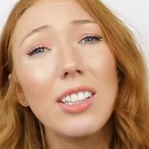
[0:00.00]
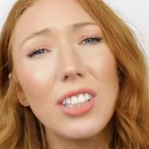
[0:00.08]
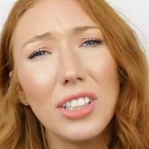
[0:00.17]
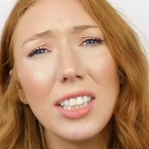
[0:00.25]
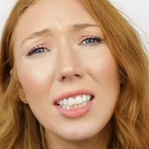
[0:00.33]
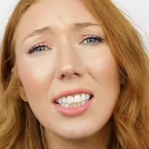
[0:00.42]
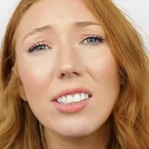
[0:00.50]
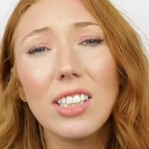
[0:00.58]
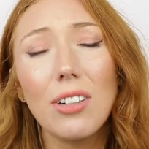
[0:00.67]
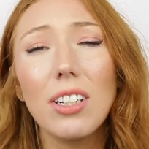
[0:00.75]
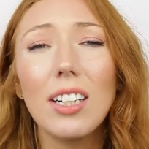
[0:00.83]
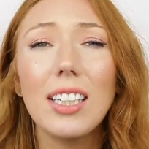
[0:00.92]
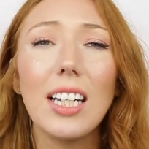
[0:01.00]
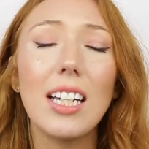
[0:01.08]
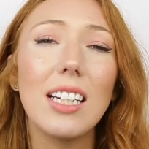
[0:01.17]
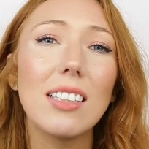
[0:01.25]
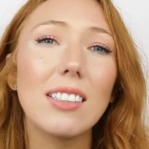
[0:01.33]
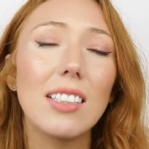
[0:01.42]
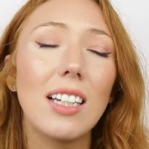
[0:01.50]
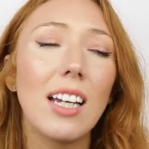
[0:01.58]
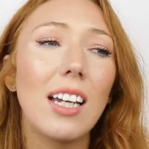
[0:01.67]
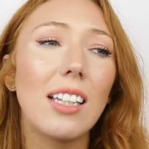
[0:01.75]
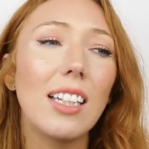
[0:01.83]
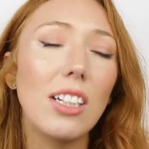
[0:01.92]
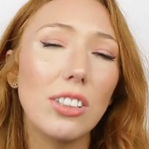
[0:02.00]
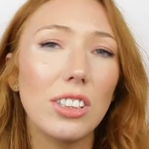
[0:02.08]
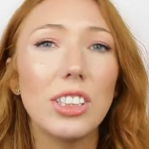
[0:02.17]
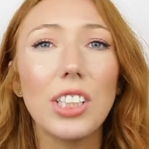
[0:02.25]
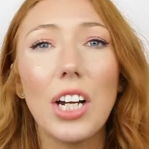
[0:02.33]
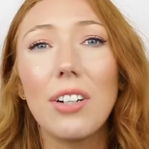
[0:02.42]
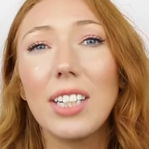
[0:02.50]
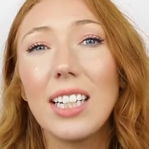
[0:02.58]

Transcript: The only thing I don't like is the undertone.